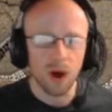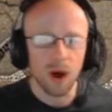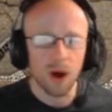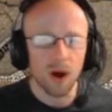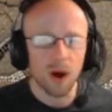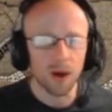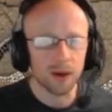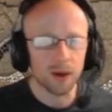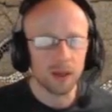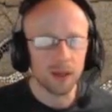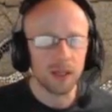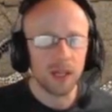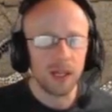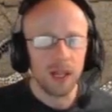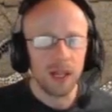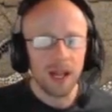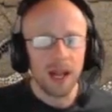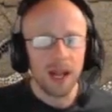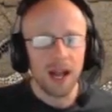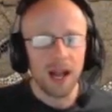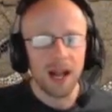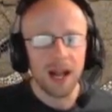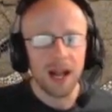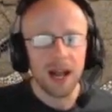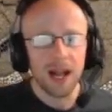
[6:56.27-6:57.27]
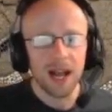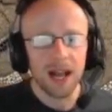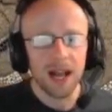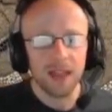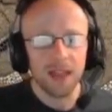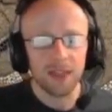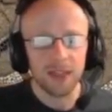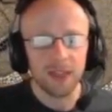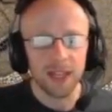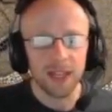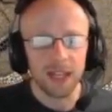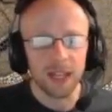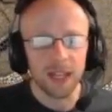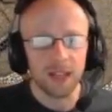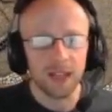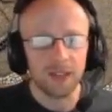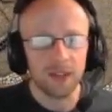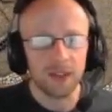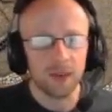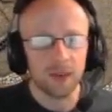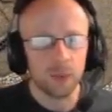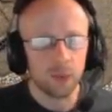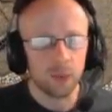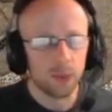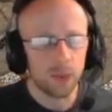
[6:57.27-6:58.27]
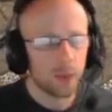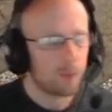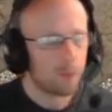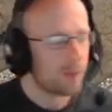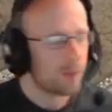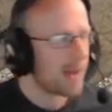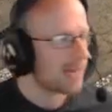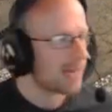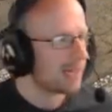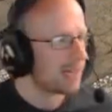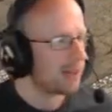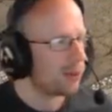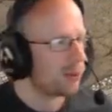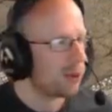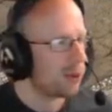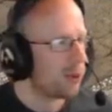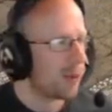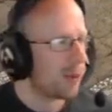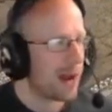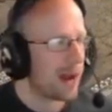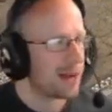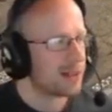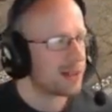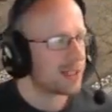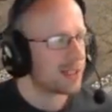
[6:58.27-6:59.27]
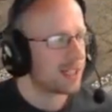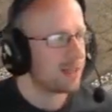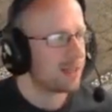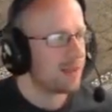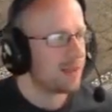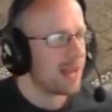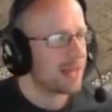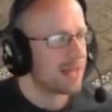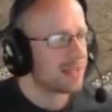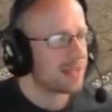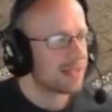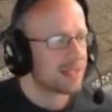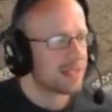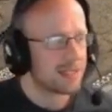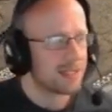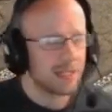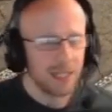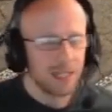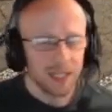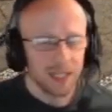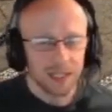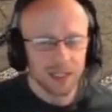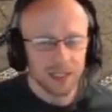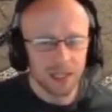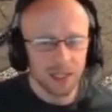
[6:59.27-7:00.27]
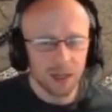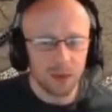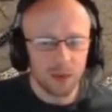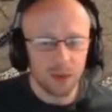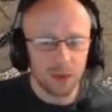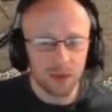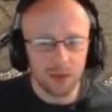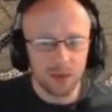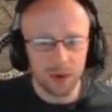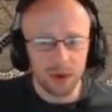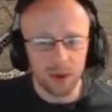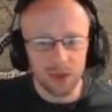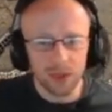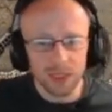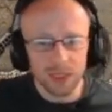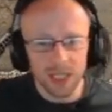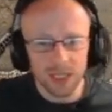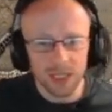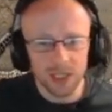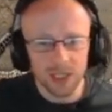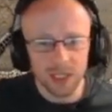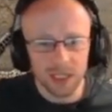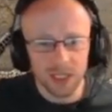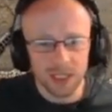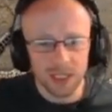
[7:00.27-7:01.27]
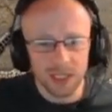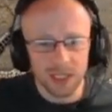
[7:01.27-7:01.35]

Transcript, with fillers: on uh, the, the, the battle we're about to commence. So, of course, as you can